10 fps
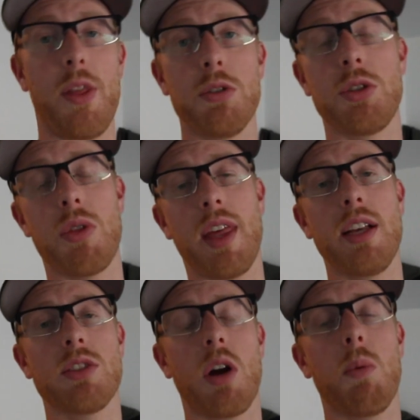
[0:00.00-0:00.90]
And those two
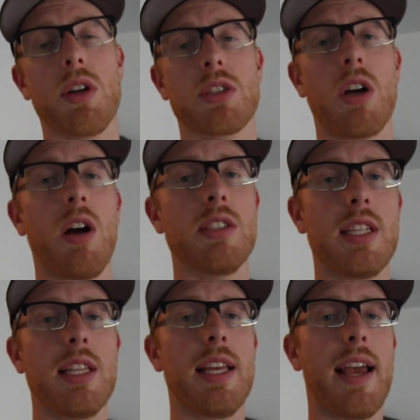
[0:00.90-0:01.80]
things are what is
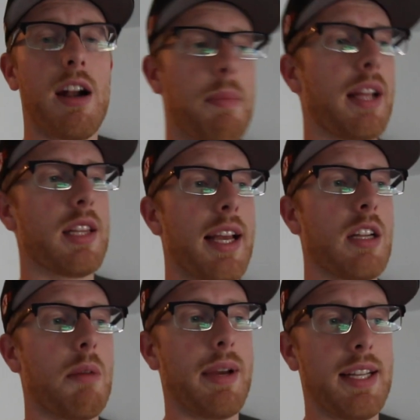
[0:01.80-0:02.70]
causing the airbag
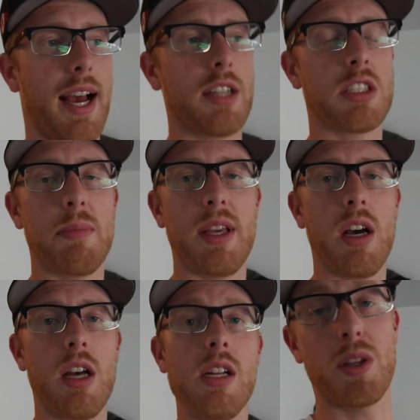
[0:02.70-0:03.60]
light on my dash to be on.